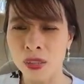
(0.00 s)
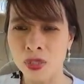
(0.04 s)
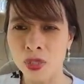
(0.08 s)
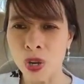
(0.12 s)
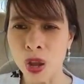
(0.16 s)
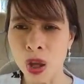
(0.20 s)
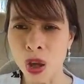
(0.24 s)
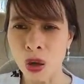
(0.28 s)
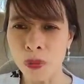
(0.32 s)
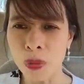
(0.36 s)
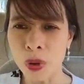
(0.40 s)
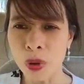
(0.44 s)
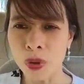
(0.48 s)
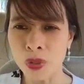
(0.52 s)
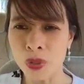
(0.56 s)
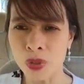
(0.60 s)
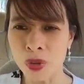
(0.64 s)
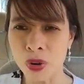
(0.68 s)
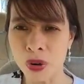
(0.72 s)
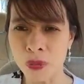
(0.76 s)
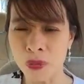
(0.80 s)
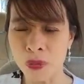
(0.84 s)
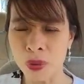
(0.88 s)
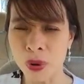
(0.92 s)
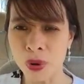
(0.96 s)
double,
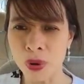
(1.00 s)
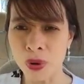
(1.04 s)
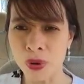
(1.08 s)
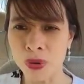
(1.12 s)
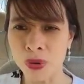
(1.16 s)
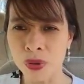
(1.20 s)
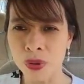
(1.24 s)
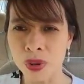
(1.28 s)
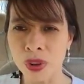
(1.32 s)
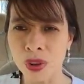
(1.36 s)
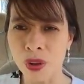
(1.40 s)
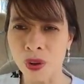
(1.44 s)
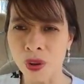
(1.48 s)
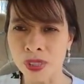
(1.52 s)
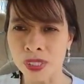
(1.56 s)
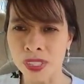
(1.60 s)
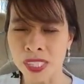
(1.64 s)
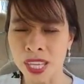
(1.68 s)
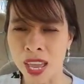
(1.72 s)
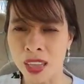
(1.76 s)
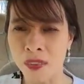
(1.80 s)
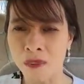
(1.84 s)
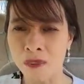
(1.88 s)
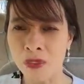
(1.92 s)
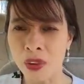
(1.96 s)
triple, or
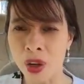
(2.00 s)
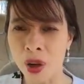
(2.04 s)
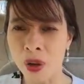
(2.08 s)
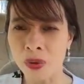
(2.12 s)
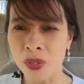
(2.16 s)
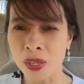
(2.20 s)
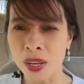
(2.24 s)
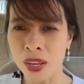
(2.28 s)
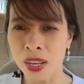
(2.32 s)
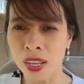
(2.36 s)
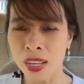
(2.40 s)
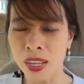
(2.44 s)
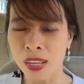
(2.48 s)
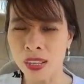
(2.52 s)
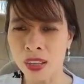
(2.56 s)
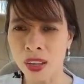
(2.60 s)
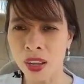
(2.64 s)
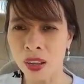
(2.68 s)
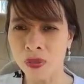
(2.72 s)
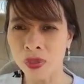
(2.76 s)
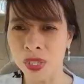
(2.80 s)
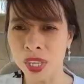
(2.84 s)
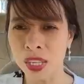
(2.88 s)
tenfold your income.